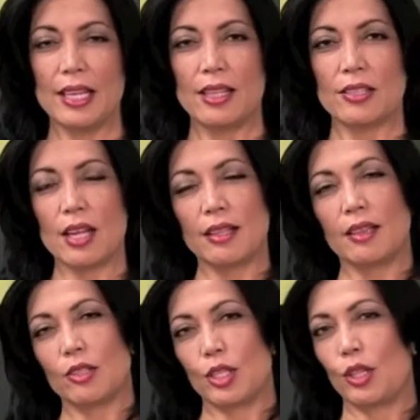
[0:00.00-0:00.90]
There's not
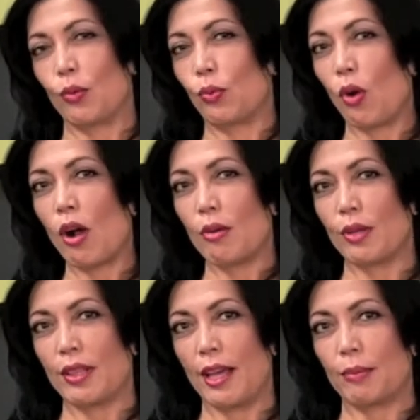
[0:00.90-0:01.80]
that there's anything wrong
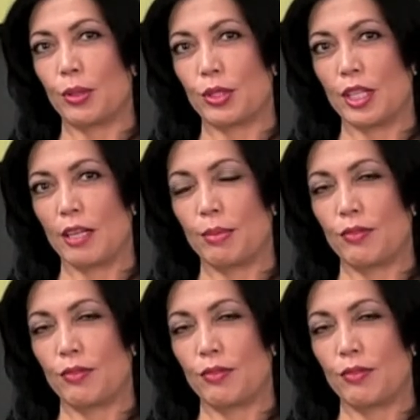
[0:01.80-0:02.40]
with that per se,